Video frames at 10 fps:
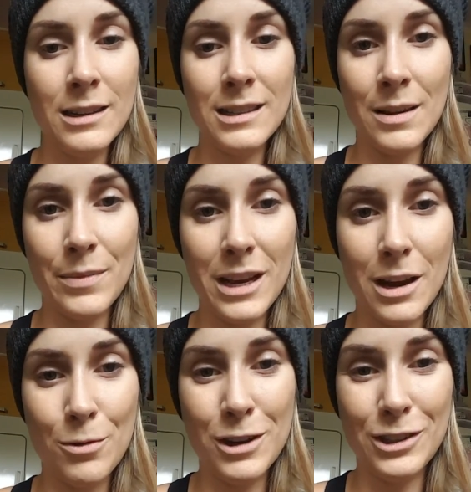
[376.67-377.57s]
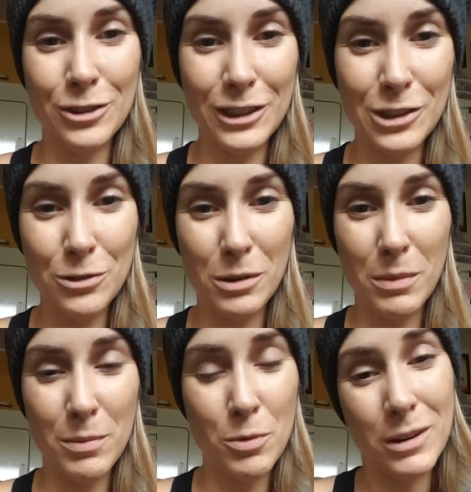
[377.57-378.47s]
something I was only doing
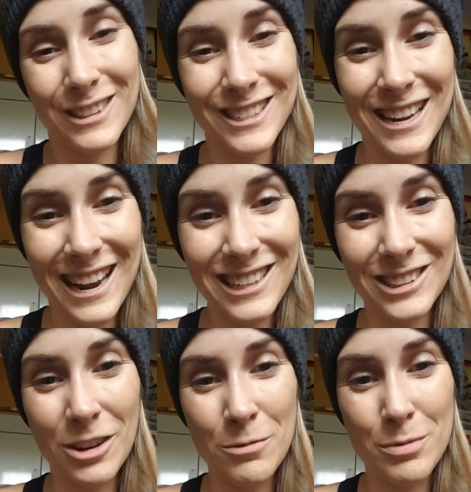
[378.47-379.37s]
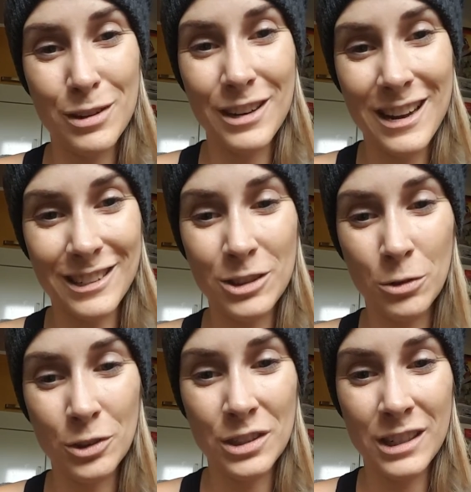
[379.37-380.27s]
maybe once a day, so I've been
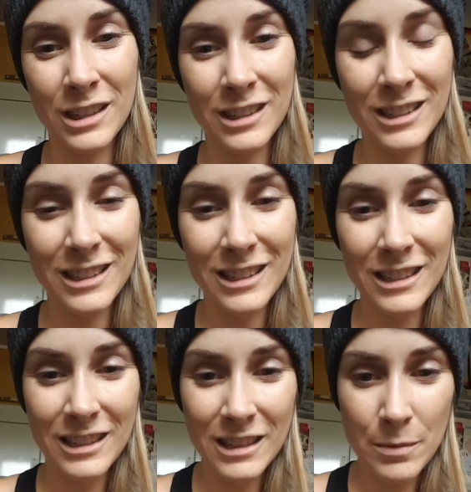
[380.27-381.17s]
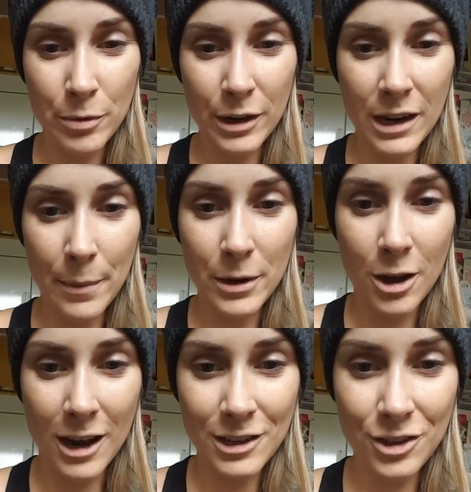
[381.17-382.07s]
told to bring it up a
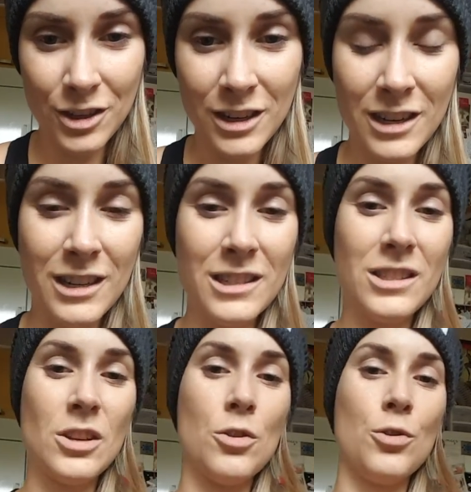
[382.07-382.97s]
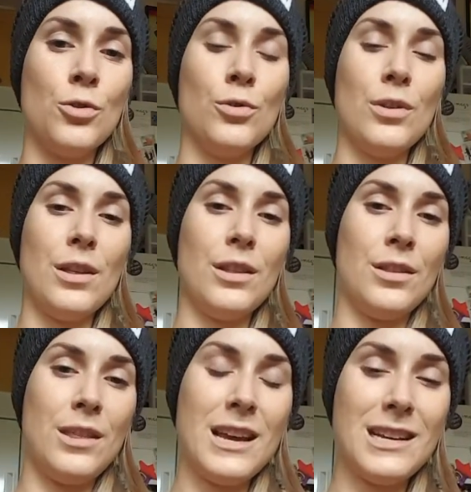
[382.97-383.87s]
notch. So
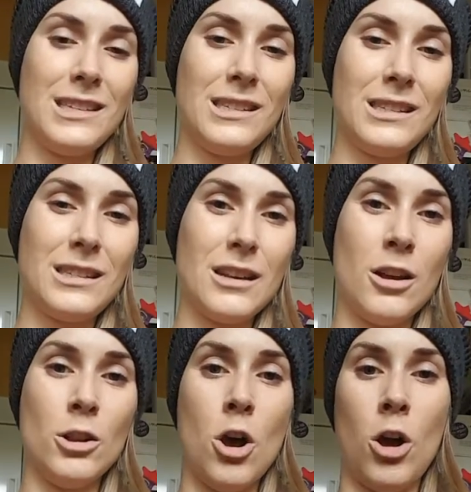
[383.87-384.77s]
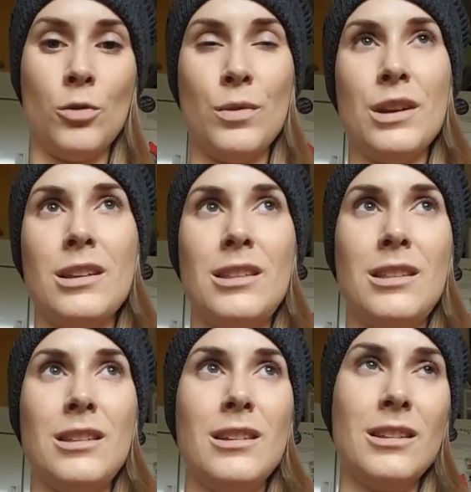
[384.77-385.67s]
this, along with
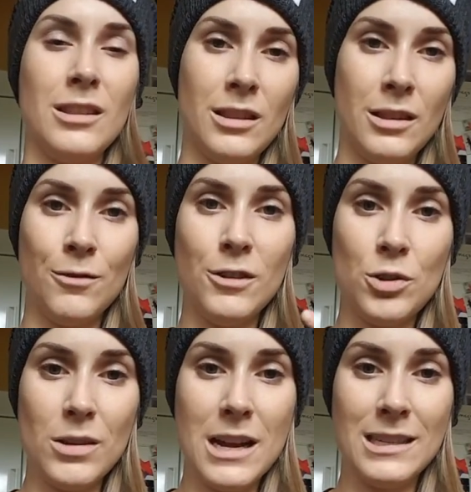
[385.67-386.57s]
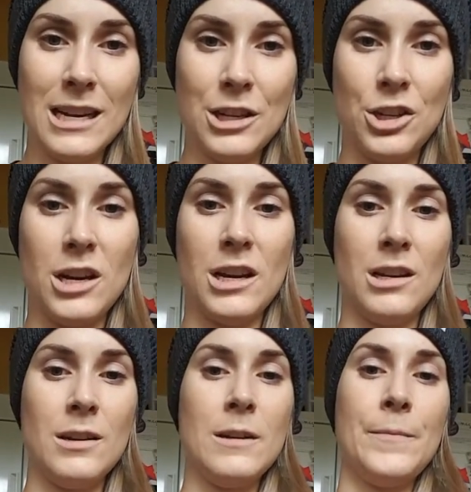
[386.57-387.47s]
the
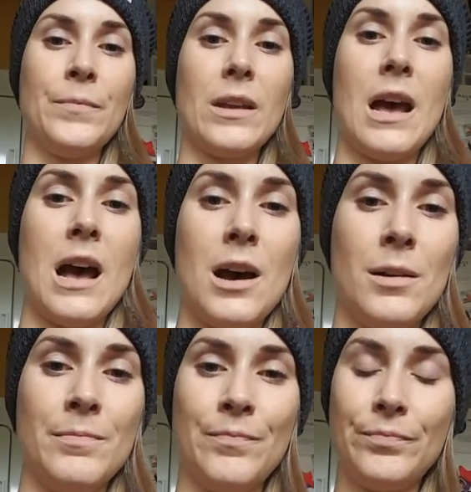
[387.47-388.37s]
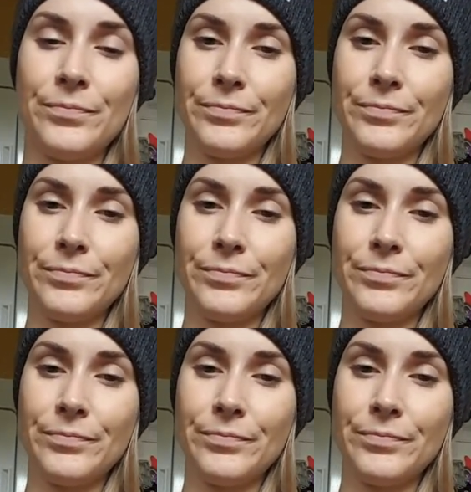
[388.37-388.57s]
visualization, a